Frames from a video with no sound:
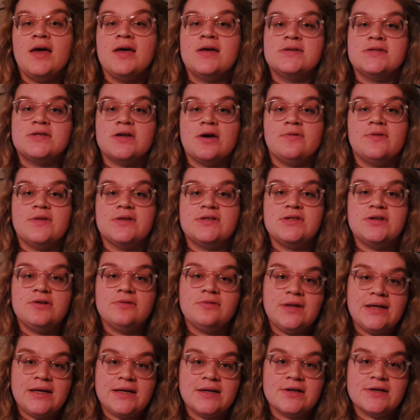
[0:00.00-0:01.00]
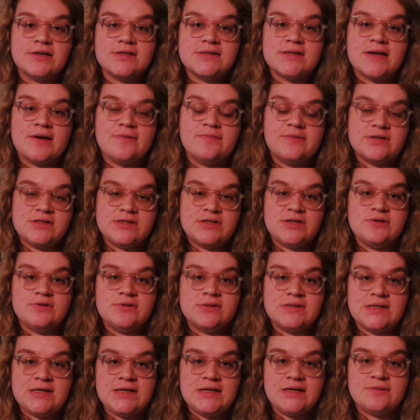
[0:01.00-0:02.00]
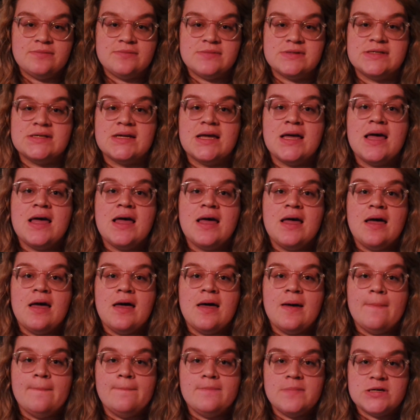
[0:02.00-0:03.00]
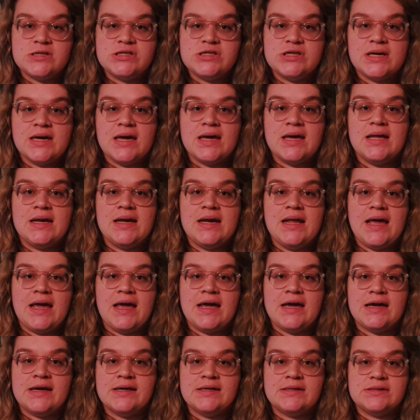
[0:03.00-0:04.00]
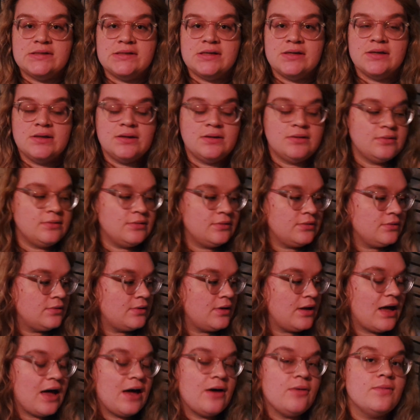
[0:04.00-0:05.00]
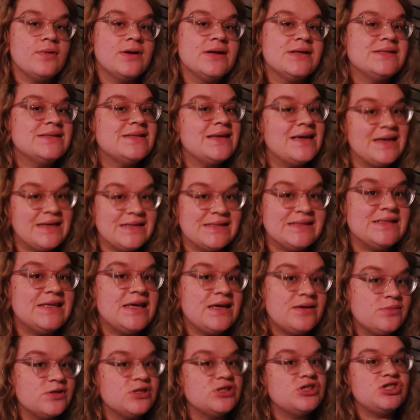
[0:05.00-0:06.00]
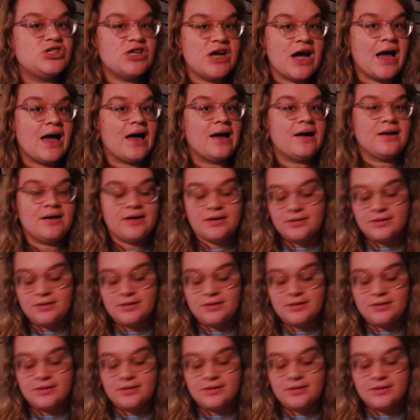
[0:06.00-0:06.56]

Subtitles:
So the 2 leaders of the 2 teams, Michigan and I want to say his name is Jack.